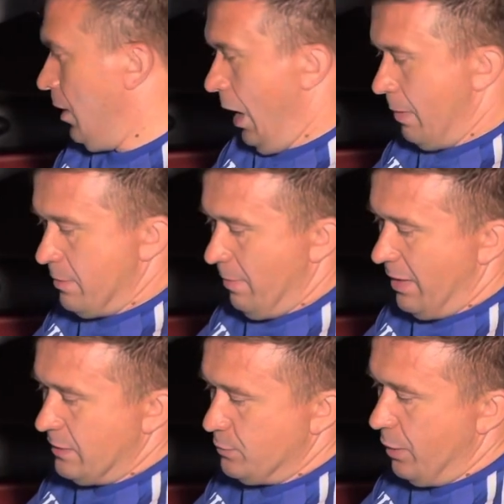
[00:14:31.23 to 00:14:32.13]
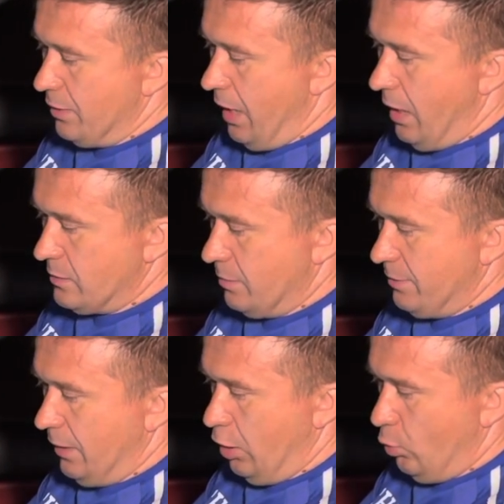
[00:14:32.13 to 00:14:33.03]
I mean, might as well, guys. I
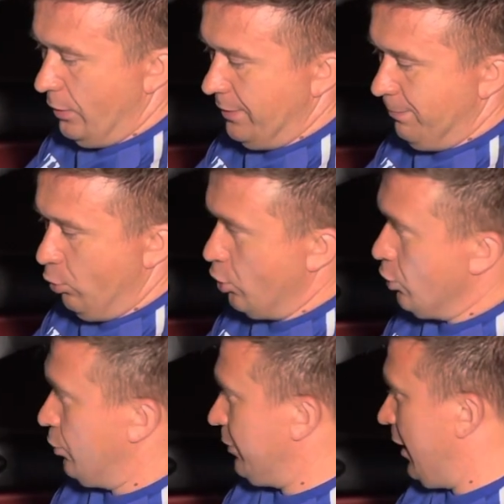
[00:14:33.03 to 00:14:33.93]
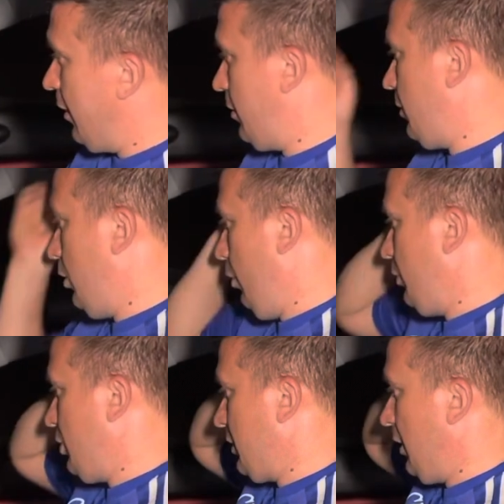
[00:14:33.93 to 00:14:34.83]
mean, I don't want to bore you to death, you know,
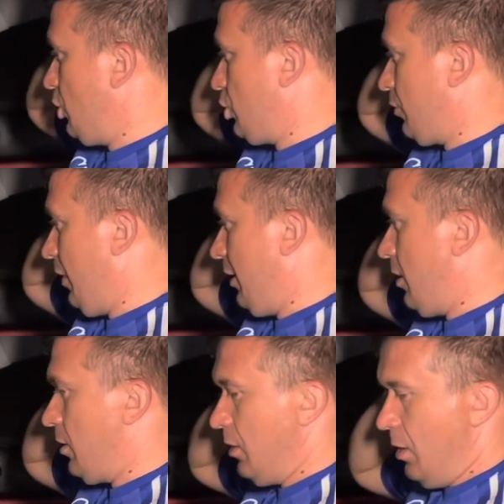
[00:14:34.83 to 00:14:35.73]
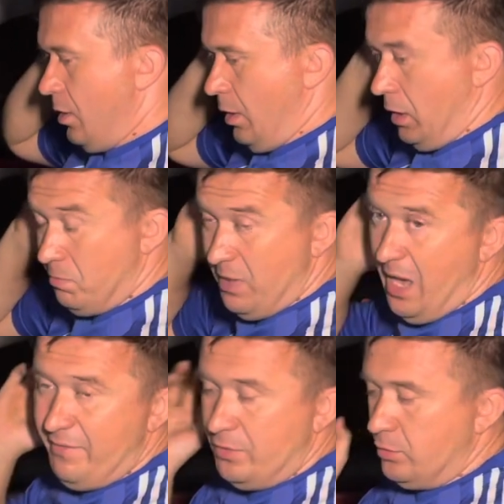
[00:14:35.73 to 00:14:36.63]
with just the engine running, me
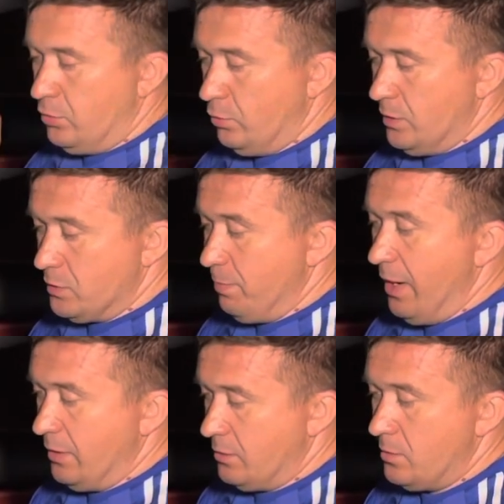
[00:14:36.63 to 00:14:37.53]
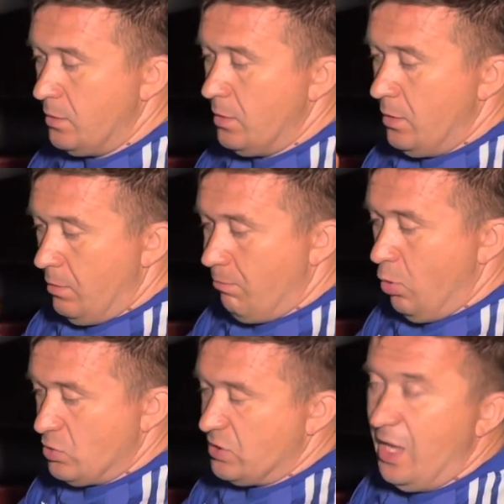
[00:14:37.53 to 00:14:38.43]
having to do this. But
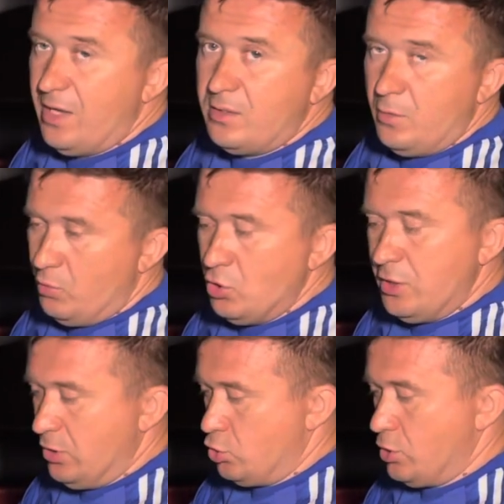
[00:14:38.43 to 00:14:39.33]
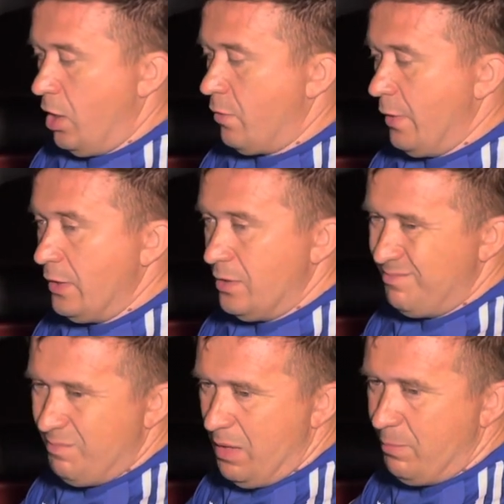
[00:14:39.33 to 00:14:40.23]
most likely, when you get your car
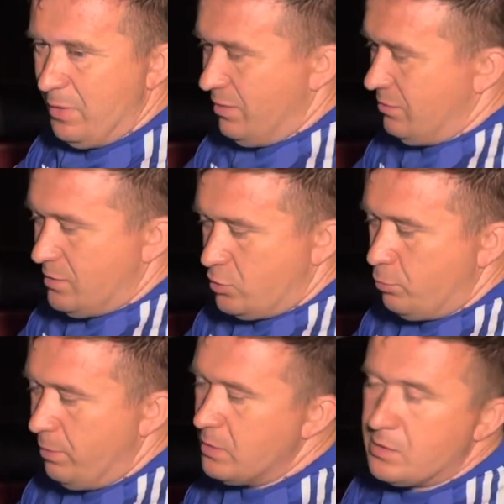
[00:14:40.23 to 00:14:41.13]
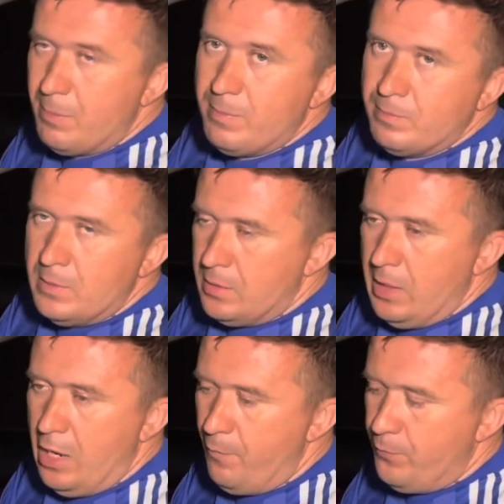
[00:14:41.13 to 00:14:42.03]
running, maybe this could be some
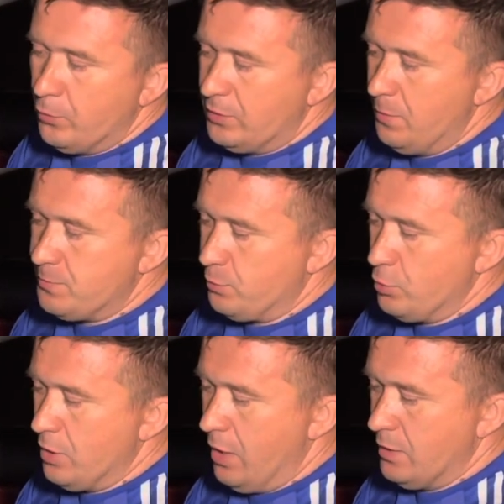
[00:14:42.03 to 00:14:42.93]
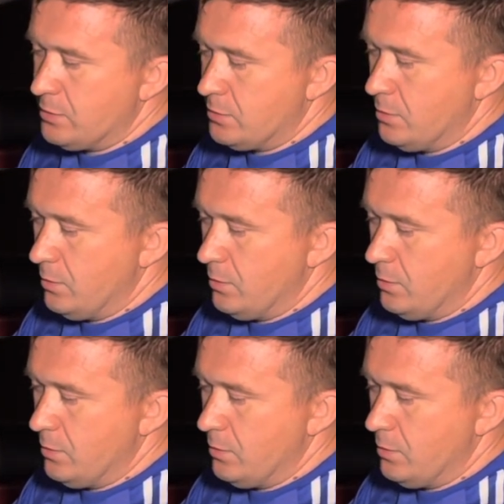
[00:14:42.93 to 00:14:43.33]
helpful tips for you guys.